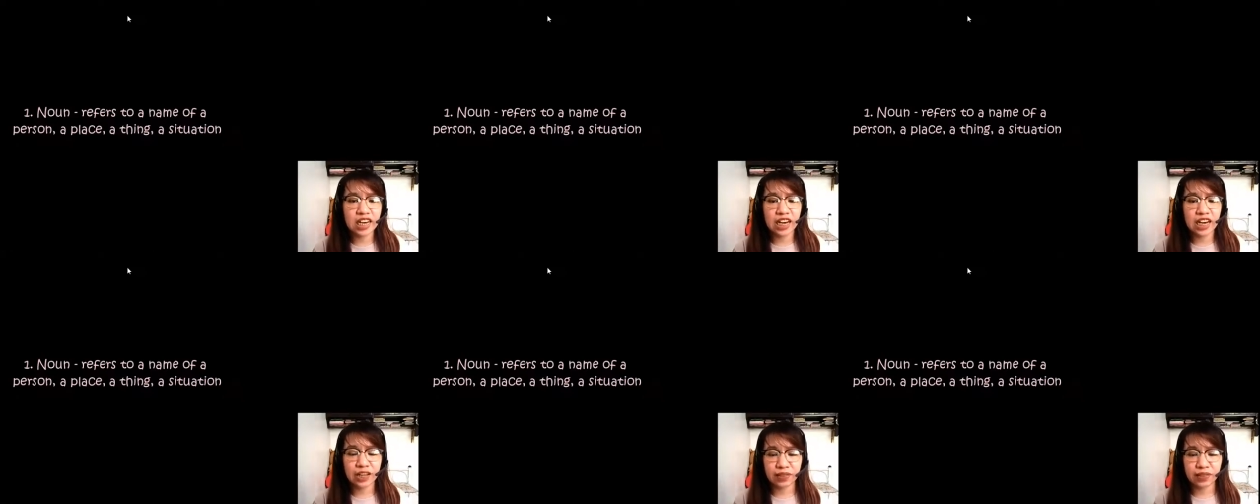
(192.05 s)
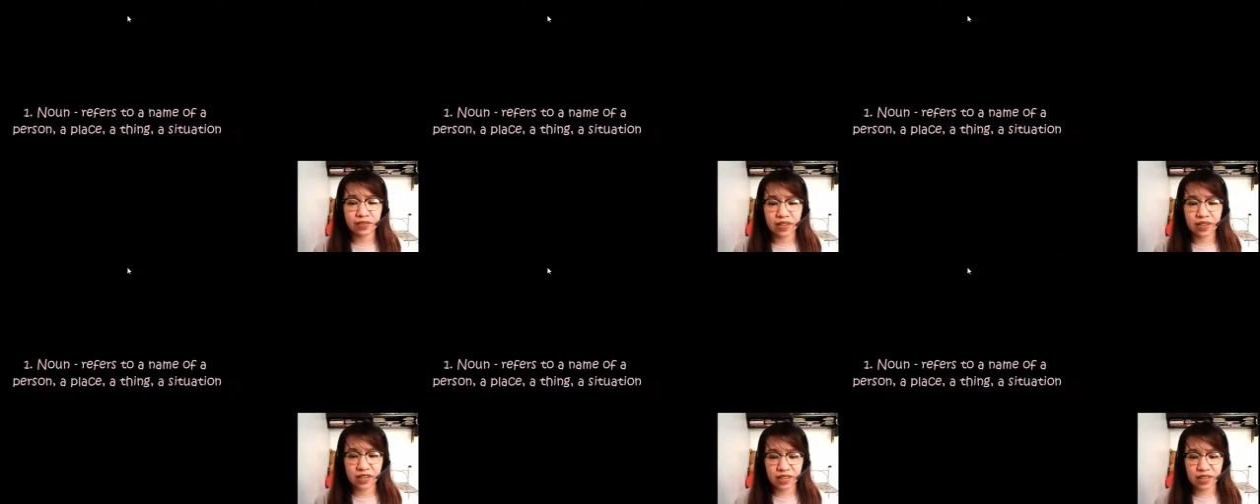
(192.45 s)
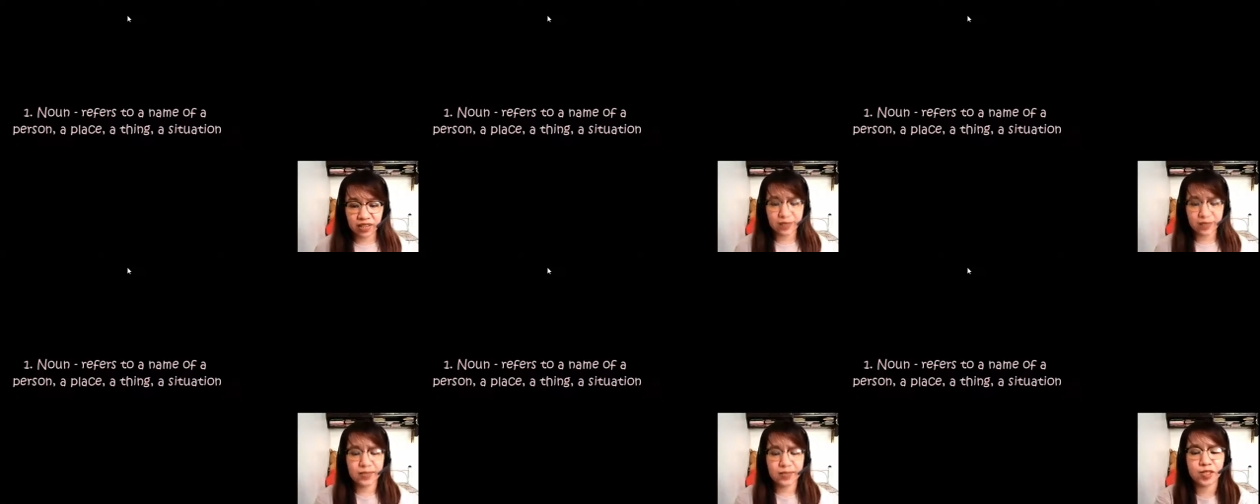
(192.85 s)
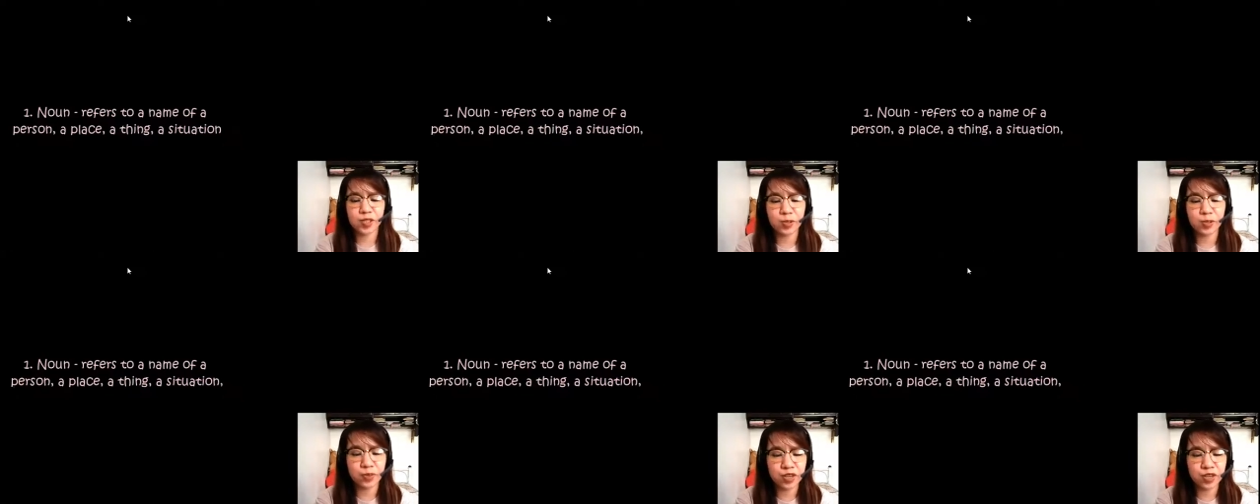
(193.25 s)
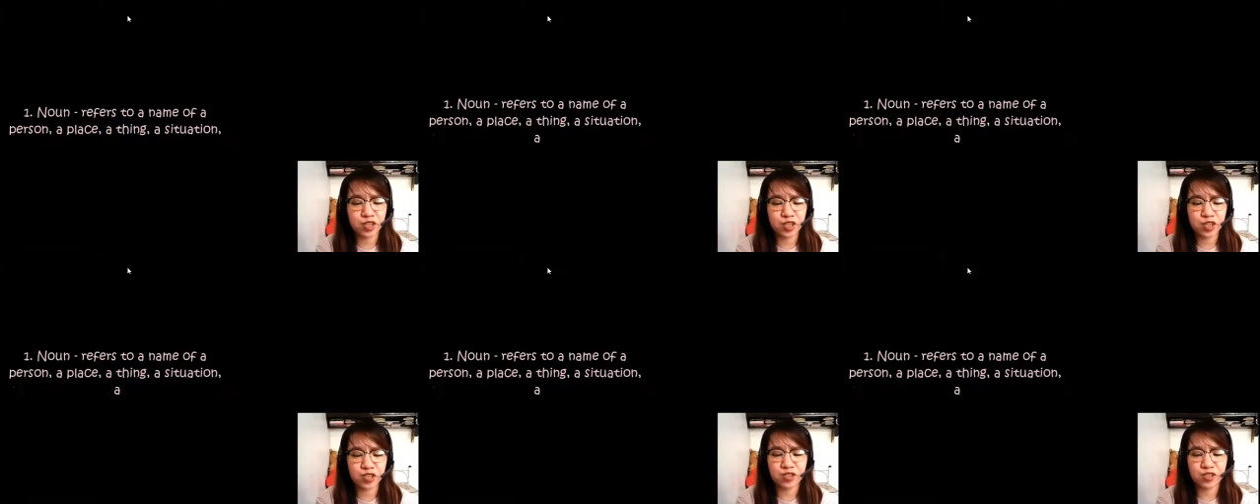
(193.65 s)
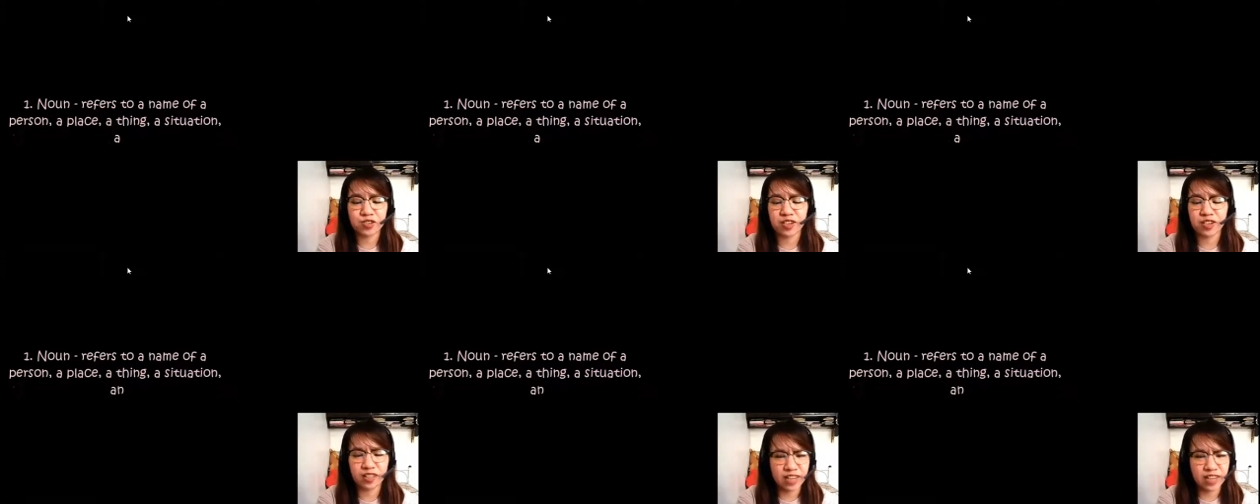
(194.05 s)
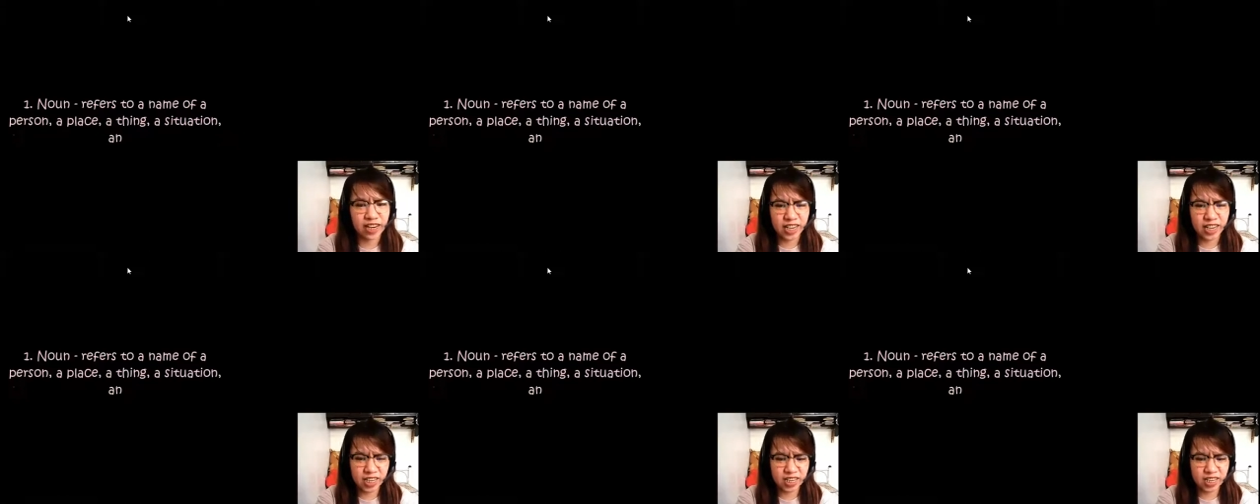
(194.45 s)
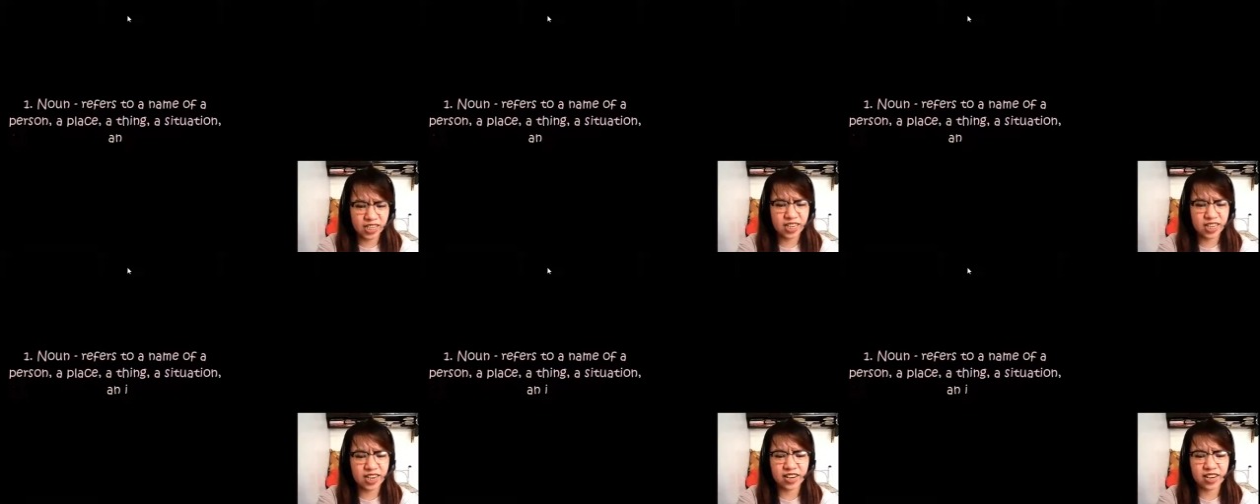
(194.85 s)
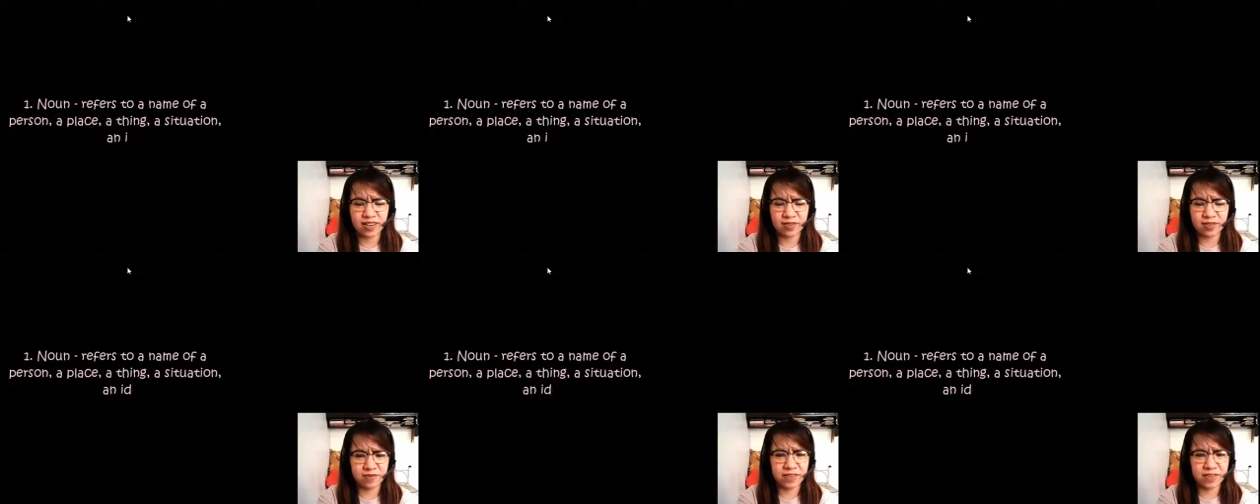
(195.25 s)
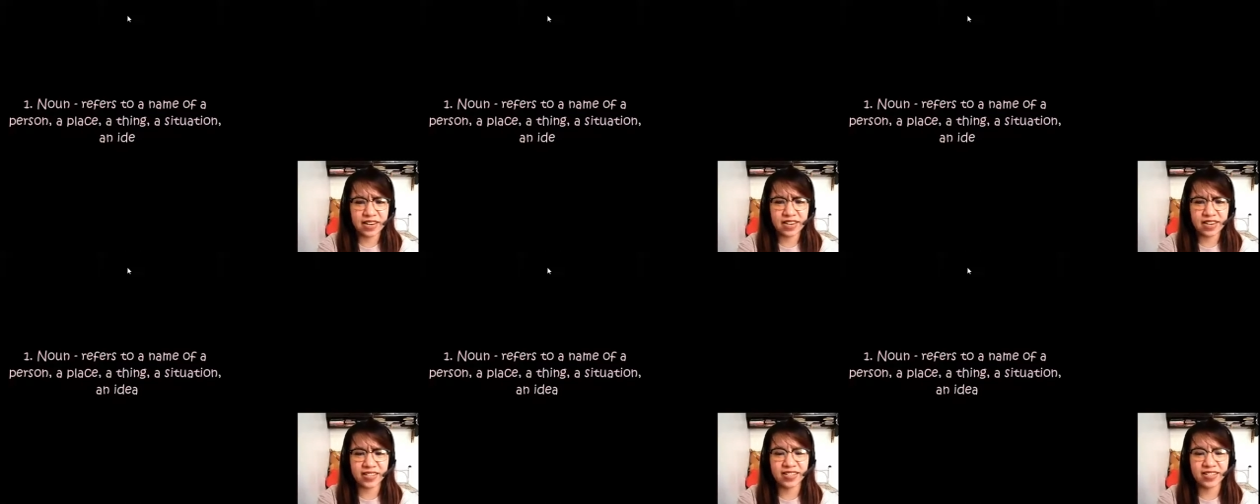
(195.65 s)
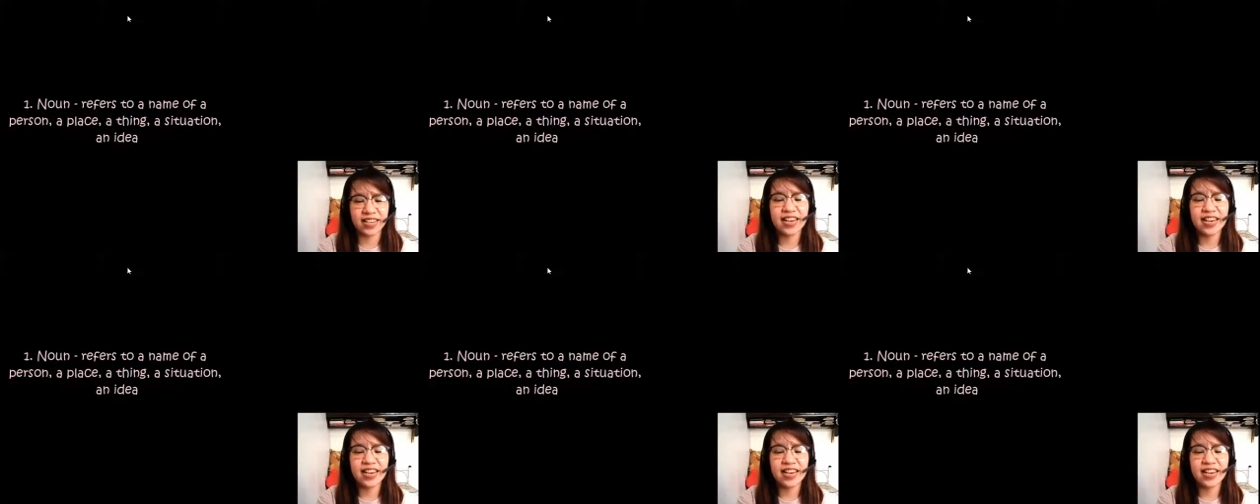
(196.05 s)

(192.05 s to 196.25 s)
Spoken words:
a thing, a situation, an idea, an event,